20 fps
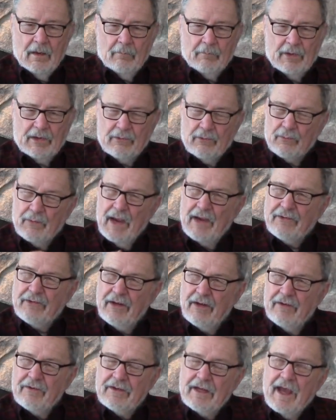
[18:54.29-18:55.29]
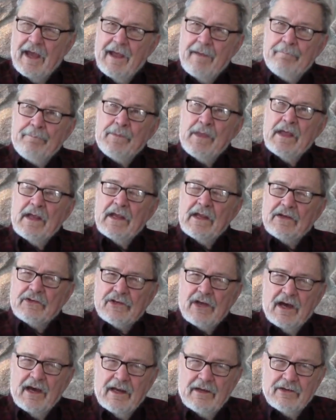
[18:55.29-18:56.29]
But the rest of the time, he's
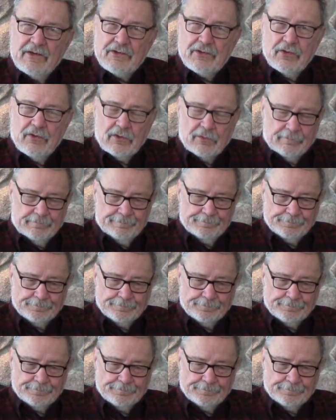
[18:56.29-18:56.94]
on his own.